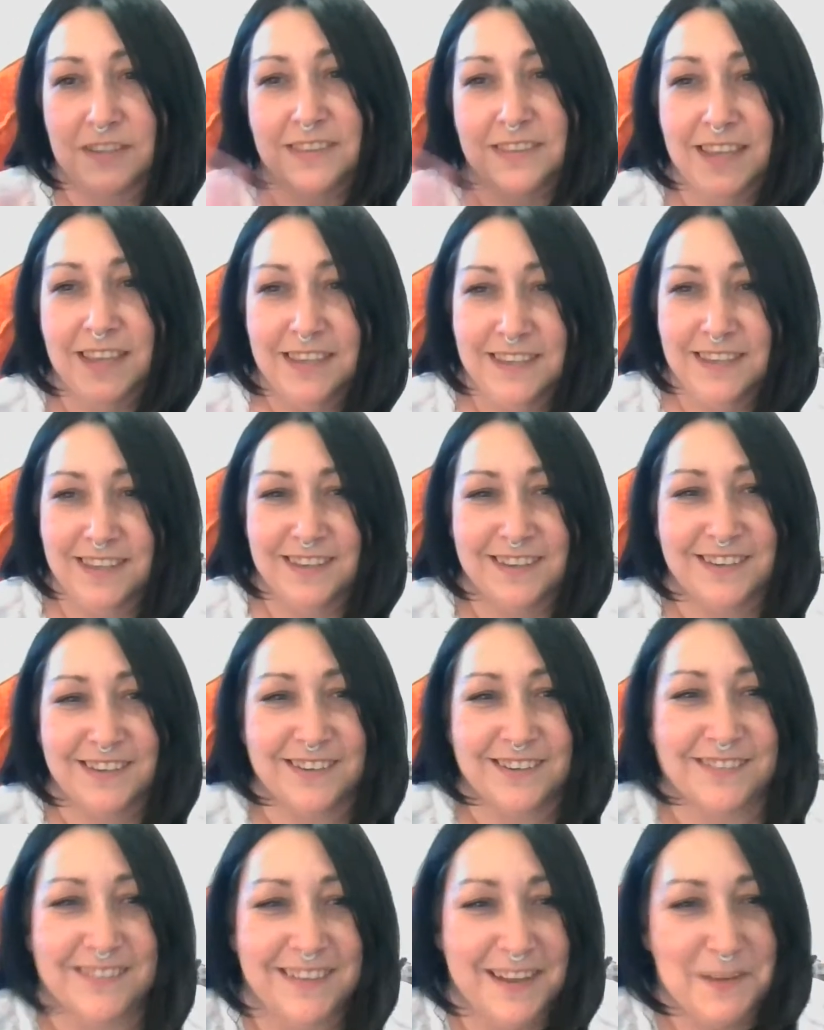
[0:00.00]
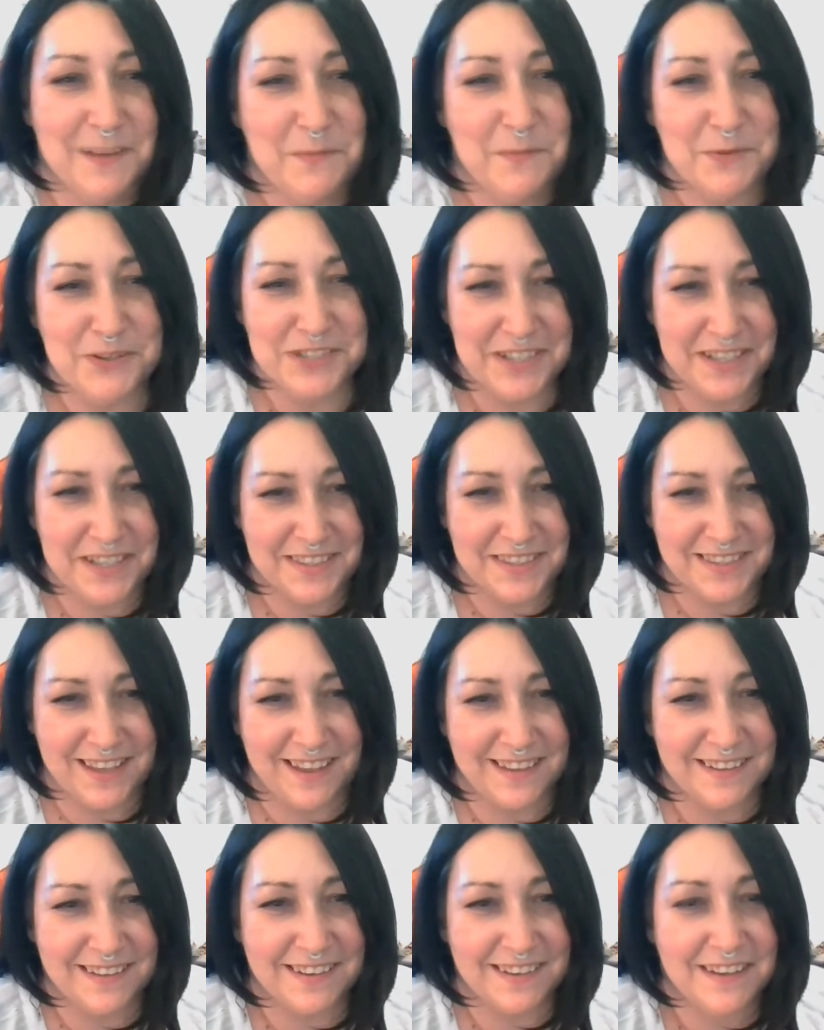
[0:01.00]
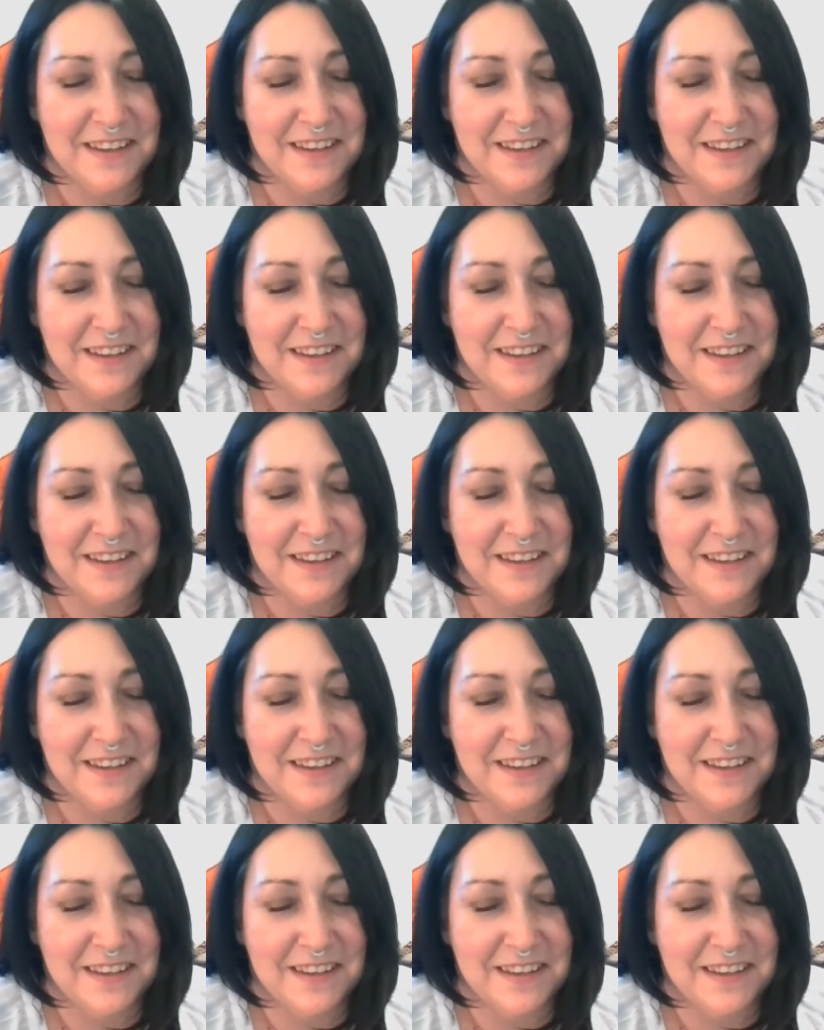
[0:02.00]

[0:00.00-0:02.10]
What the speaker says: Thank you. I appreciate that.